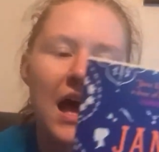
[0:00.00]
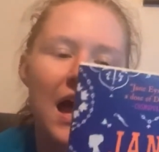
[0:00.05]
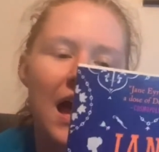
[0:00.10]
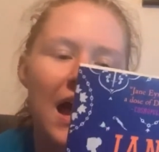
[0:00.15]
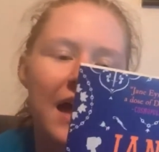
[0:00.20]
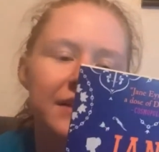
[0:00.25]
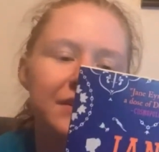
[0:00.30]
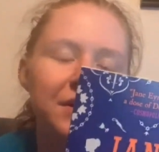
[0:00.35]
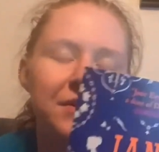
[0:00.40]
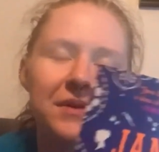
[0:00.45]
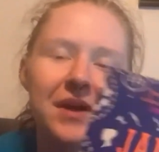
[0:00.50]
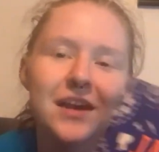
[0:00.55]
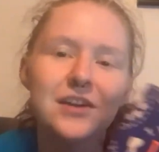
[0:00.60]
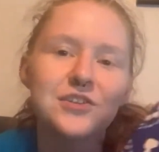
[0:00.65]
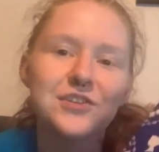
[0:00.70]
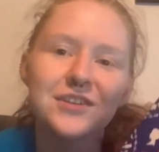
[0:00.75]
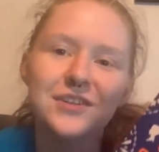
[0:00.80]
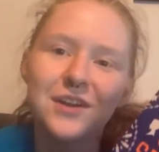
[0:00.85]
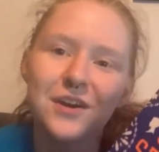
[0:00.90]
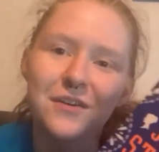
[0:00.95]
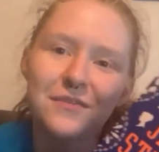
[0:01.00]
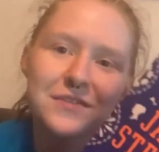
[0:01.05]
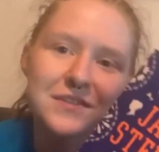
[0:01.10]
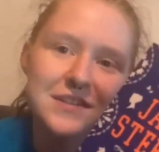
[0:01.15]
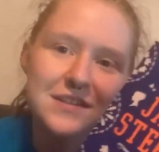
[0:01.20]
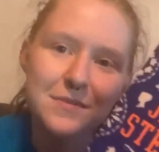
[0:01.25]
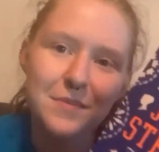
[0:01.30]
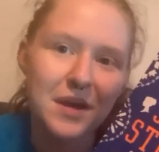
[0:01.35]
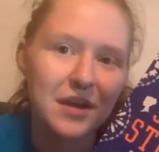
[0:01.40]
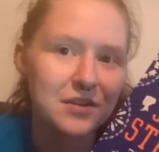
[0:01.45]
I don't actually know if this
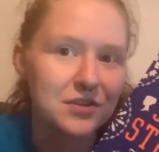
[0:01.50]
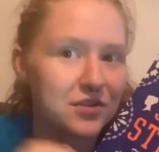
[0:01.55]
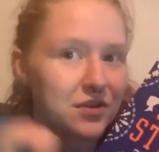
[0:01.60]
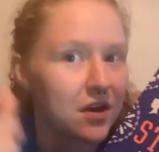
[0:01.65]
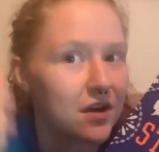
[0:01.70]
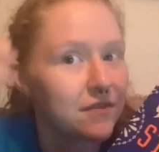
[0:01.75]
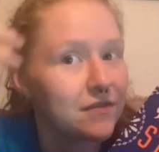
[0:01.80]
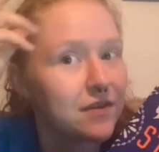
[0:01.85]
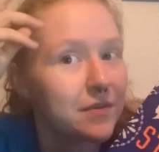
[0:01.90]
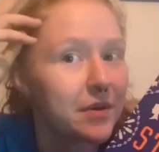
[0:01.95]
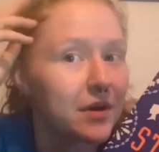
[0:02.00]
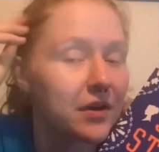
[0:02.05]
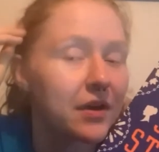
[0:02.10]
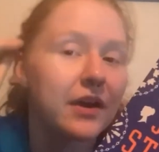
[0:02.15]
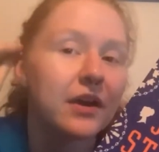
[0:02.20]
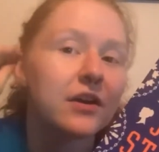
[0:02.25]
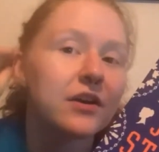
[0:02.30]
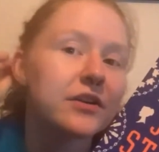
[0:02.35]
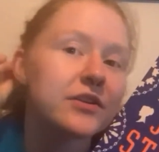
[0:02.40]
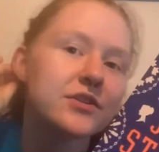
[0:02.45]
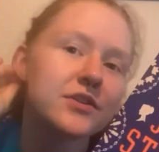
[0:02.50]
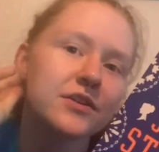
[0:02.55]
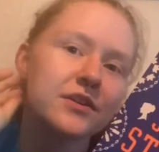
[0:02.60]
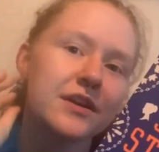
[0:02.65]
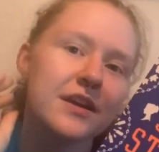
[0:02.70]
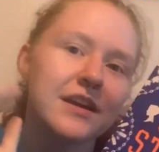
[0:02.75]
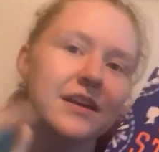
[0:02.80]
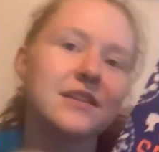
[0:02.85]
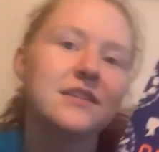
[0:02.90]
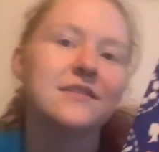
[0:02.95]
is about a strong female character
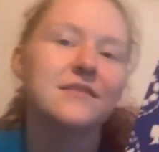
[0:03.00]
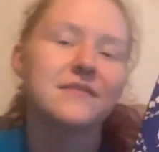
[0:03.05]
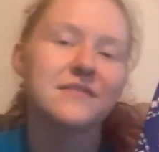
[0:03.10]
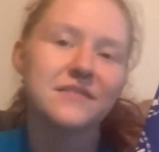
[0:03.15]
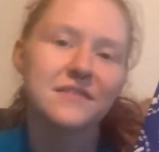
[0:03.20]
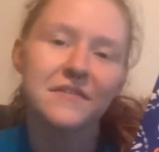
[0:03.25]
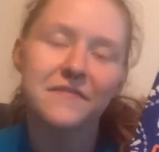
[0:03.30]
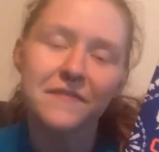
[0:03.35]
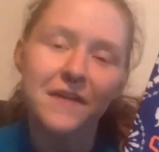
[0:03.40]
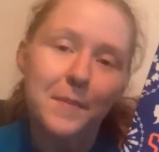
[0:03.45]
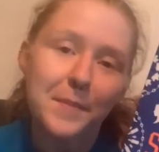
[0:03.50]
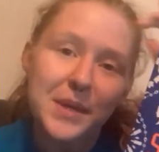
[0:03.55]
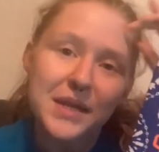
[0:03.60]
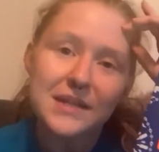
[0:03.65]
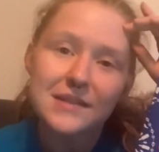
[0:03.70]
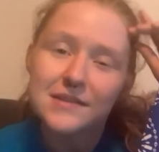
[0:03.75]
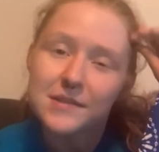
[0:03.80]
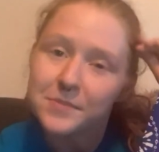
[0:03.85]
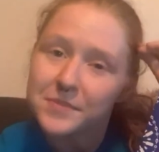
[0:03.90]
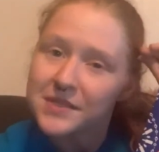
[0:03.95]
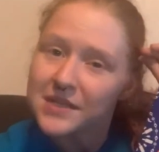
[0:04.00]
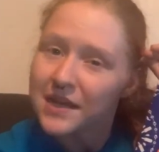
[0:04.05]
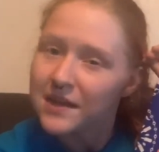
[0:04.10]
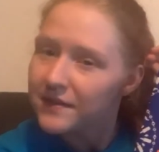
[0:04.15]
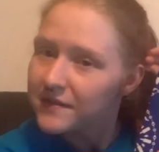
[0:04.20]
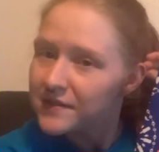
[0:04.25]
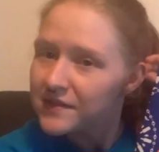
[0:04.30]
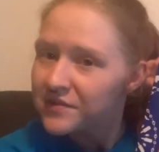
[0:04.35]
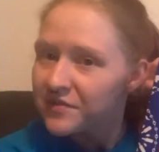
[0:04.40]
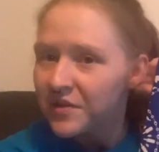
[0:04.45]
in the feminism
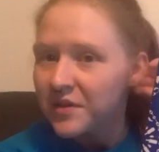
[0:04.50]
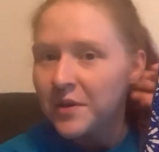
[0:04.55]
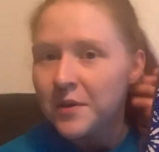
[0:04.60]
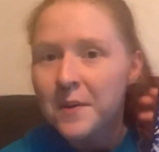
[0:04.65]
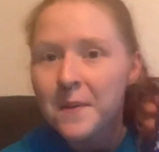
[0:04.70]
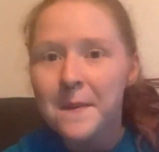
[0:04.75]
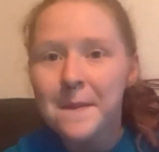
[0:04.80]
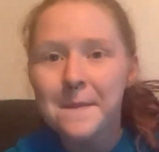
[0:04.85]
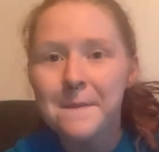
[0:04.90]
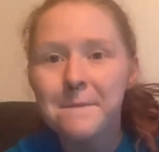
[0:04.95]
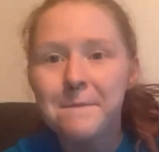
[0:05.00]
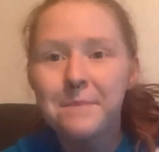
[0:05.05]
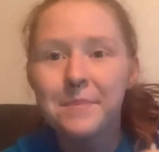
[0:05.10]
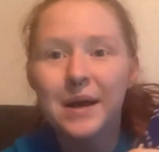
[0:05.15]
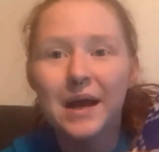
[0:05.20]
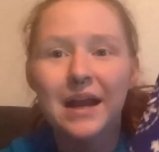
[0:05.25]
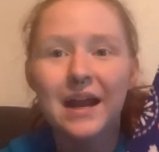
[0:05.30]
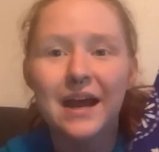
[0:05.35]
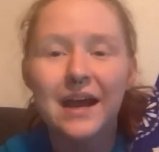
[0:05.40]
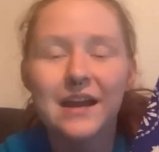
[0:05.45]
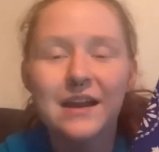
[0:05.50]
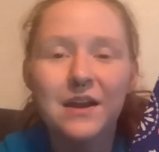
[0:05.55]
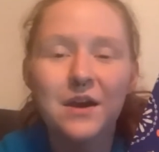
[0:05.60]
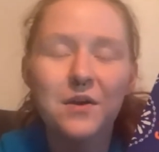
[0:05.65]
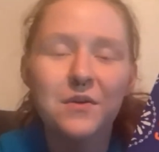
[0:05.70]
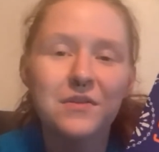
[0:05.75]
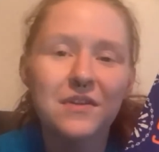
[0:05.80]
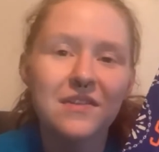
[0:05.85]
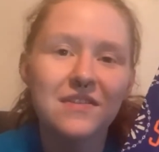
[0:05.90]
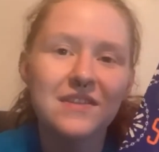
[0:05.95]
sense, but I
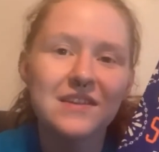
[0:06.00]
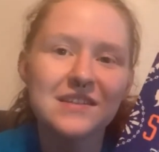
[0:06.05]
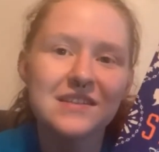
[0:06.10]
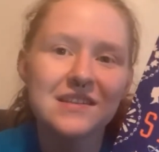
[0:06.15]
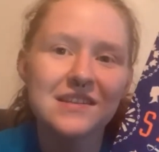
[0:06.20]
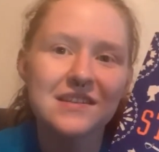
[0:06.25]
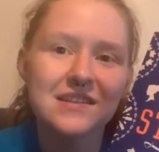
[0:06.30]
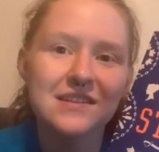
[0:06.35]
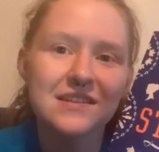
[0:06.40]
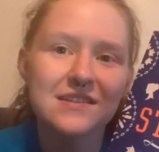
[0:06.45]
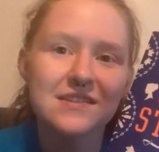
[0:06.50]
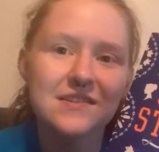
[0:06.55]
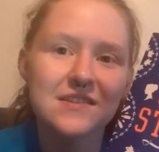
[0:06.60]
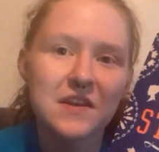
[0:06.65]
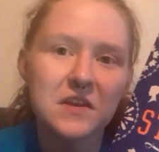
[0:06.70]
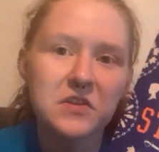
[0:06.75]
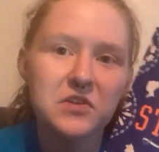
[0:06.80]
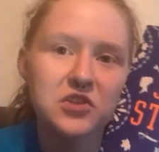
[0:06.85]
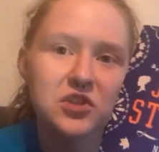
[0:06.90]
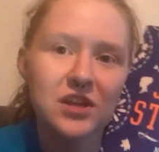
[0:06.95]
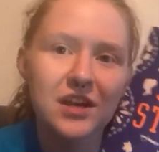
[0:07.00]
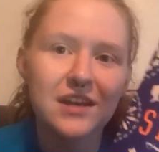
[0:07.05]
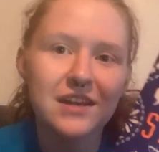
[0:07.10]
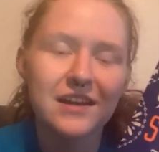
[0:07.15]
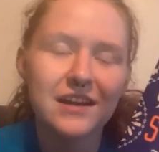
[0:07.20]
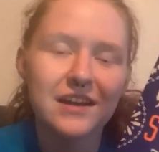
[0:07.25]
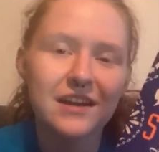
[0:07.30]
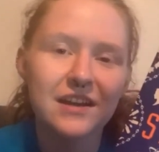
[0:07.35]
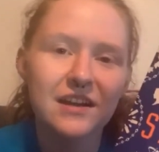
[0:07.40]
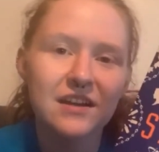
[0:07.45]
know that this is Jane
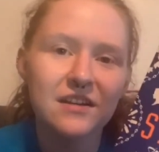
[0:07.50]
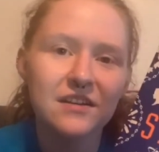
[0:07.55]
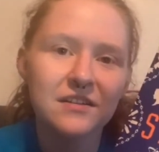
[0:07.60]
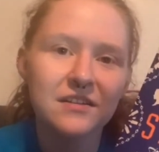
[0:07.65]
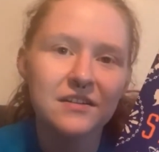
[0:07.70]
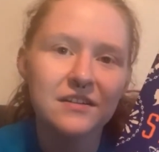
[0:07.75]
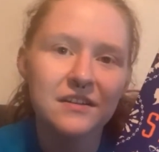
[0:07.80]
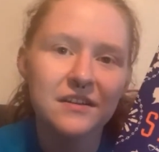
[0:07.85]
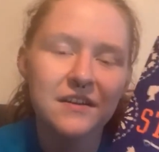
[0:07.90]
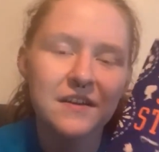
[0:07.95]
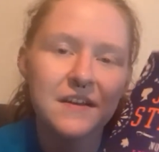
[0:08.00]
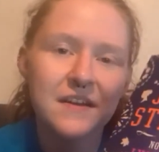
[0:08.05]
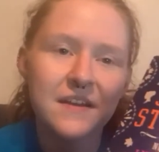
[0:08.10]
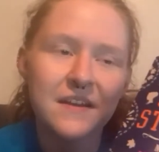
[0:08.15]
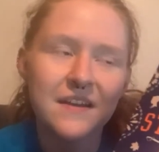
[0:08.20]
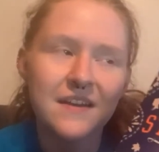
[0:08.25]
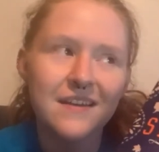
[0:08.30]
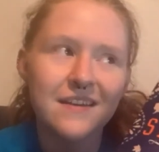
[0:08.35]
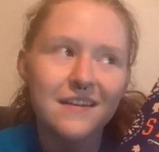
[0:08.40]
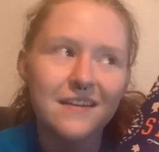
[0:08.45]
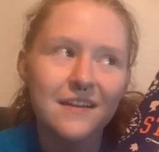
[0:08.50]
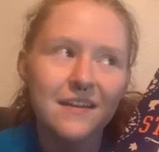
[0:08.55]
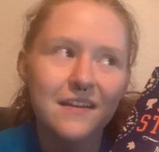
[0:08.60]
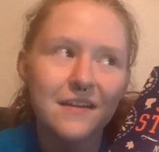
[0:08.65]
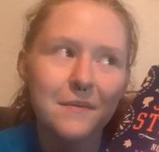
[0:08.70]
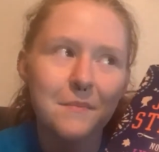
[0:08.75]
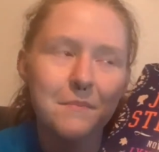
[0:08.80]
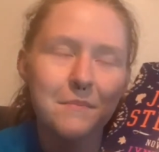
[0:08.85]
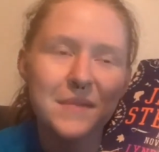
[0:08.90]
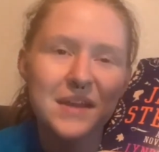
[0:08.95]
Eyre
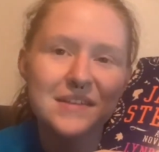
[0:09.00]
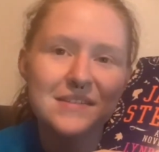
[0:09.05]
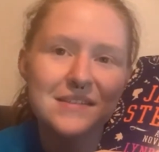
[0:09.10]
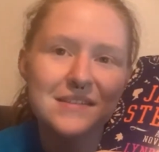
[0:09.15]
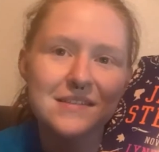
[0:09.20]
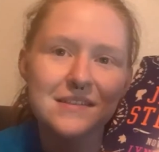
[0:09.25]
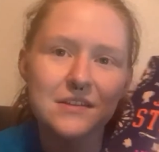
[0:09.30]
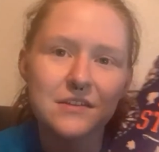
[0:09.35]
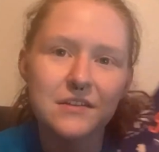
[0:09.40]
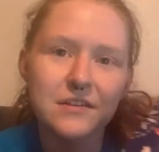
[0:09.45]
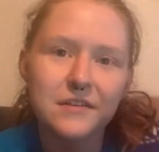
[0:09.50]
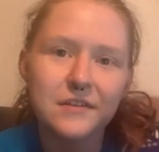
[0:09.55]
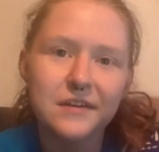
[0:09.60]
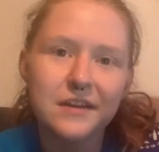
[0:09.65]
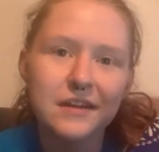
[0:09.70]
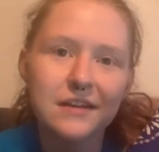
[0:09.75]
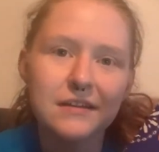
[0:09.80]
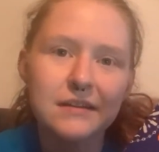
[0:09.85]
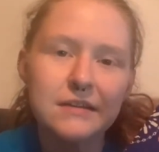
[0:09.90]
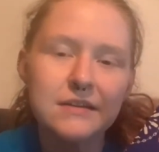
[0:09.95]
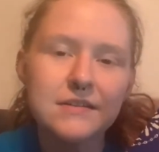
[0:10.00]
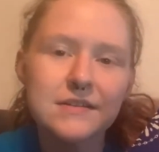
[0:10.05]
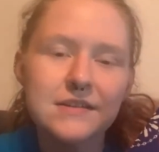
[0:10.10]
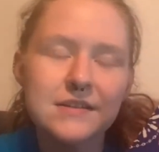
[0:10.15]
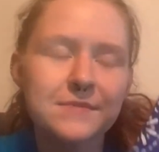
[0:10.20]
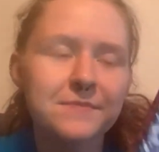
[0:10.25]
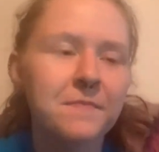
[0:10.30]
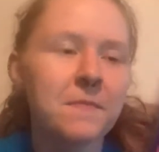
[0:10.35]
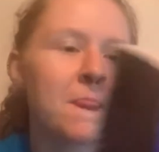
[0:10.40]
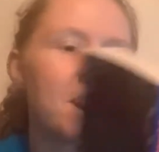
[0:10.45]
meets serial
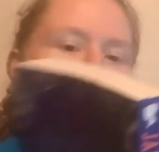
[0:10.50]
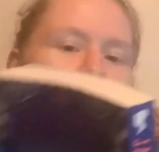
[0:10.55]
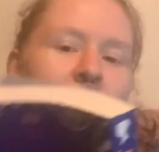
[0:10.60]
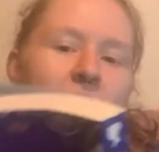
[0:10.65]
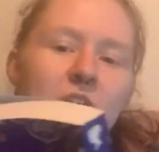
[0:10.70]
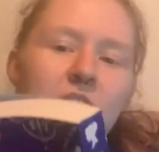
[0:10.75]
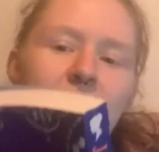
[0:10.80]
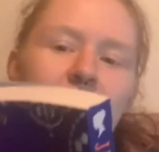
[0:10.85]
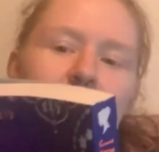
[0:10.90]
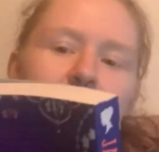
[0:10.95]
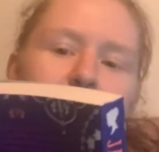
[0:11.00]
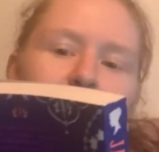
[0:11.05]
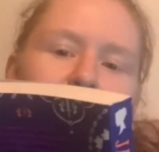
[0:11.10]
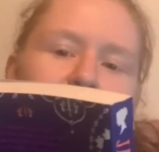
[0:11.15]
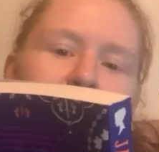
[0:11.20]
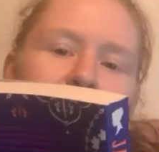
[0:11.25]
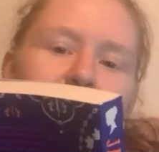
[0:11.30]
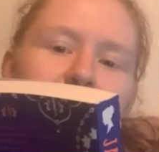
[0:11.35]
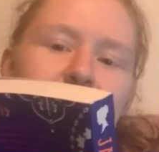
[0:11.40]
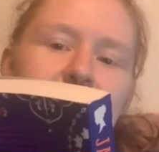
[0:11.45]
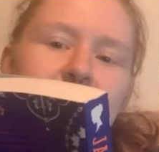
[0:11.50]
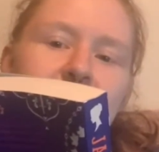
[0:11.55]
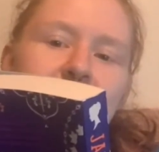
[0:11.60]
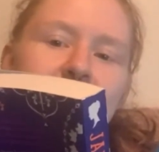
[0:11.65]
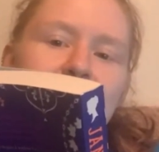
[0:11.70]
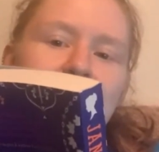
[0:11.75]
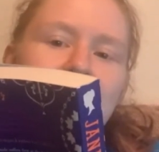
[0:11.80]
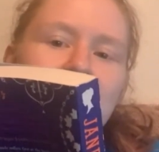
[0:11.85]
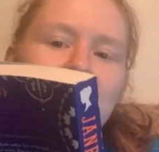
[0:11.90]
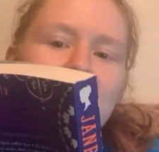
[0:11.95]
killers. On the cover, it actually
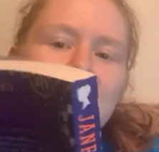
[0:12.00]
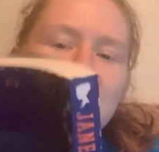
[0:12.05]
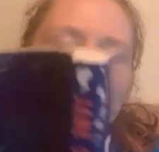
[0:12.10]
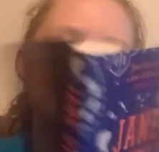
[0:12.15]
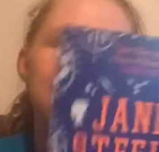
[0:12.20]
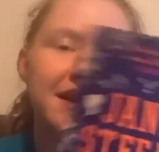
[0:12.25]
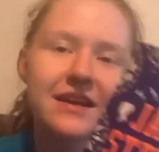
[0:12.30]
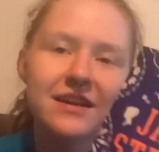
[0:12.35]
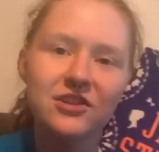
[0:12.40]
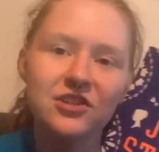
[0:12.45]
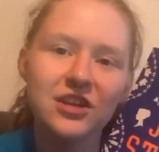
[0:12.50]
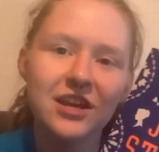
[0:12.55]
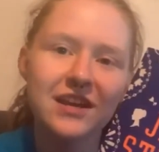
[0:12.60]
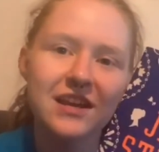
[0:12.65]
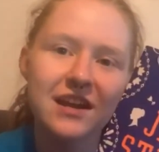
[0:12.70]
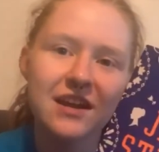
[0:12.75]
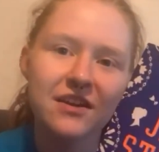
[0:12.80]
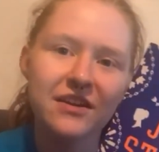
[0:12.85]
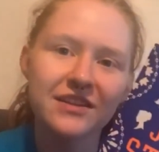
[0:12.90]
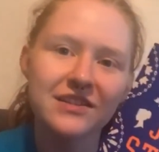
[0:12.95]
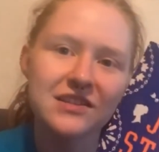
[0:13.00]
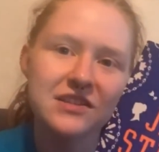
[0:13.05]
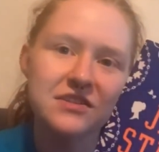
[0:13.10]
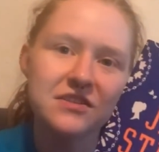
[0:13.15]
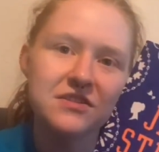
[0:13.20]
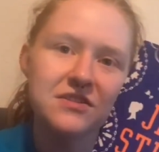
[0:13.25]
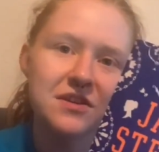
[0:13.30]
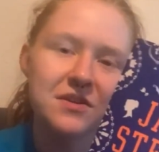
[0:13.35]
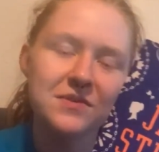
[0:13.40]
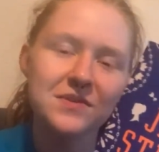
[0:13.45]
says Jane Eyre gets a
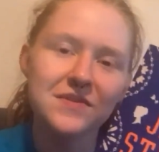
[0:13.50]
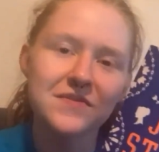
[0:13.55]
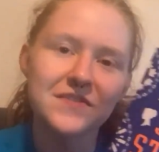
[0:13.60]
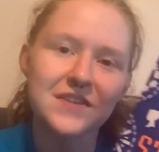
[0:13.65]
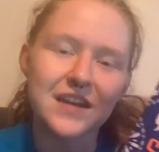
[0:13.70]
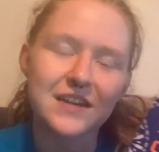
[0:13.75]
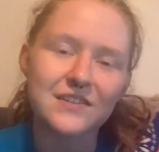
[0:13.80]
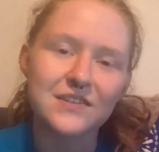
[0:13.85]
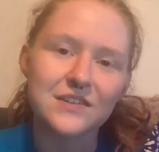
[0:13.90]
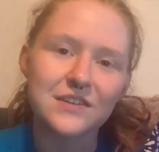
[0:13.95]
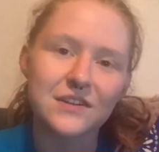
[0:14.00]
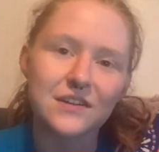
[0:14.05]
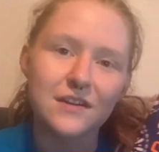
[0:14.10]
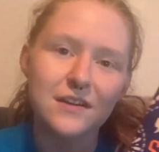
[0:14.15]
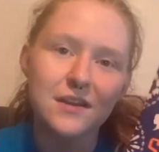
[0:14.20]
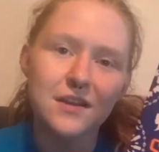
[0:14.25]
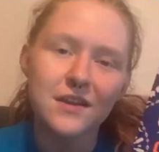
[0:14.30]
dose of Dexter.